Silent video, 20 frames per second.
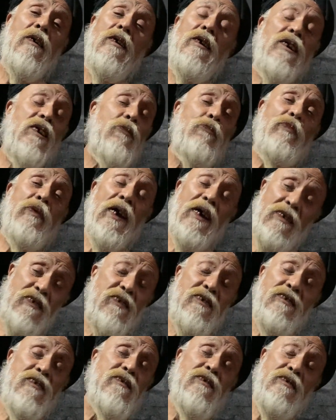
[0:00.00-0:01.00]
he
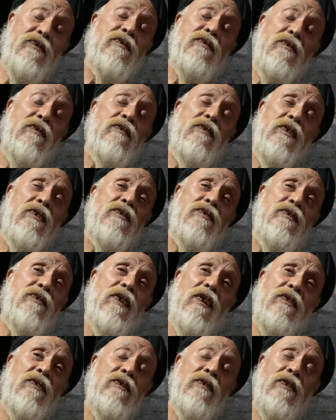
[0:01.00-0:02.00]
practiced these
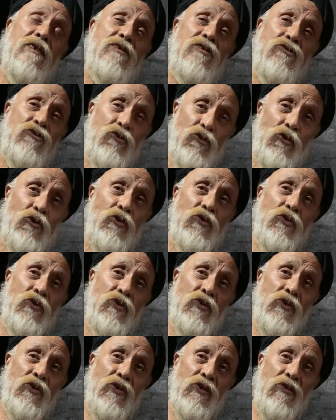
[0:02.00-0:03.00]
sadhanas too,
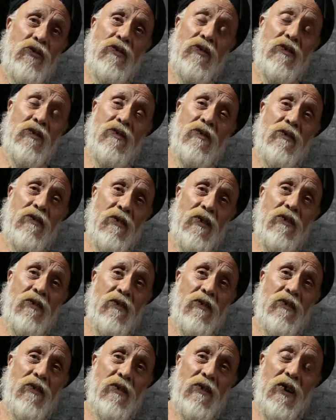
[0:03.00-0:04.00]
right?
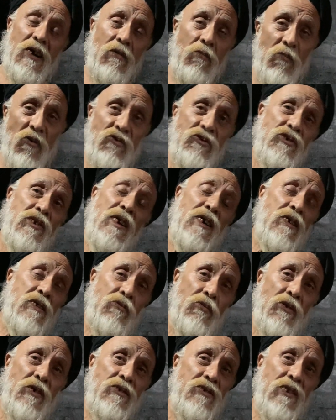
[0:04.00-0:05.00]
And mostly it
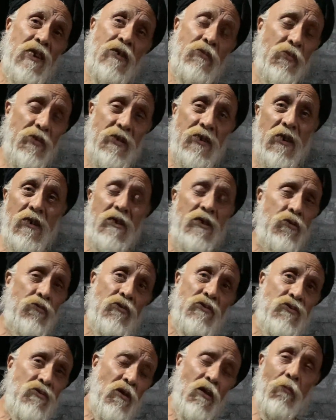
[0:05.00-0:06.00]
was, let me tell you, it
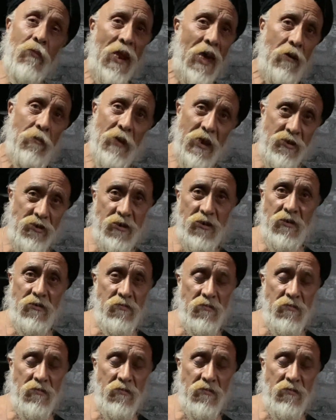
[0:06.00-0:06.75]
was all black magic,